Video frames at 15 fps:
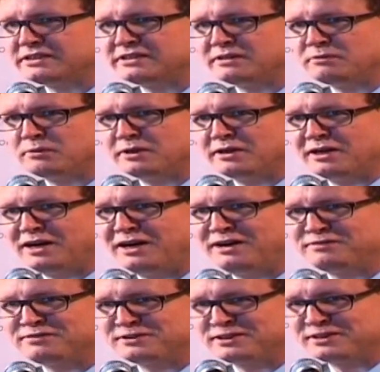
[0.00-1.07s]
as it were,
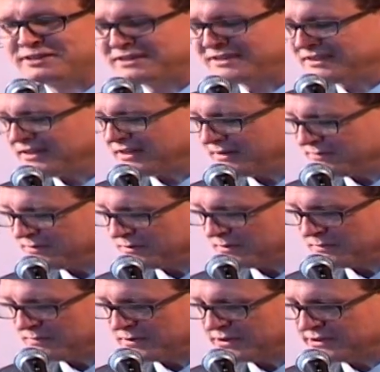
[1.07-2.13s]
after
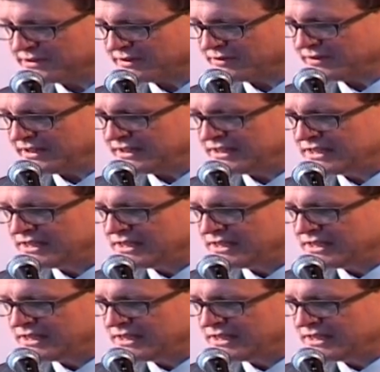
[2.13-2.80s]
the first degree.